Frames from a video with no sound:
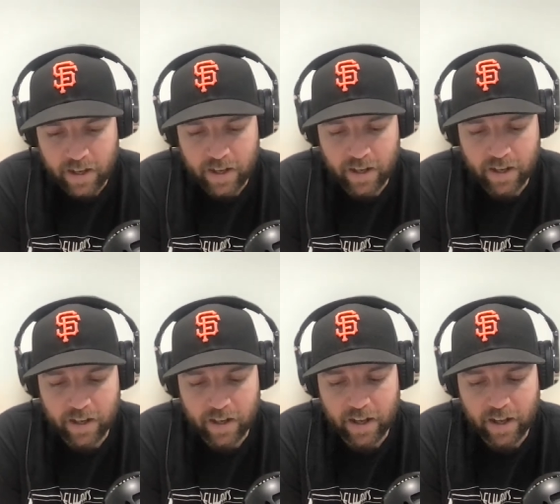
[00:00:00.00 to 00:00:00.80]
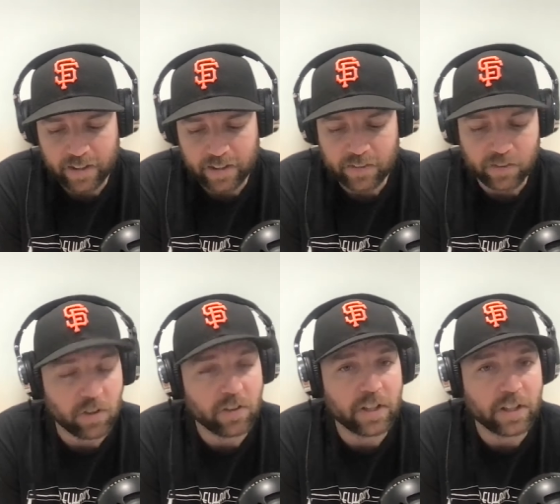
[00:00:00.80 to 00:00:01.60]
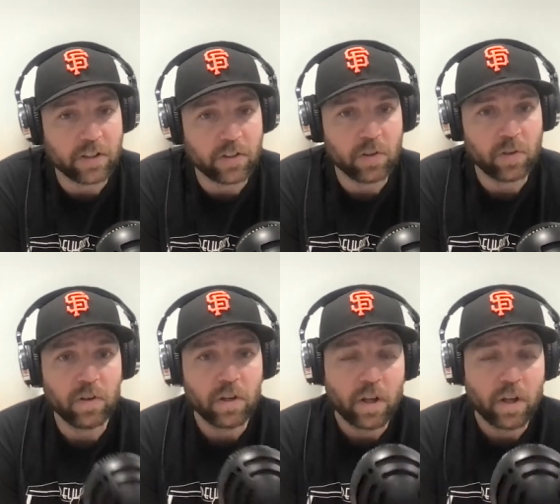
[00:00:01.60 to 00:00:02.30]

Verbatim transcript: Uh, I think that's a good thing to do.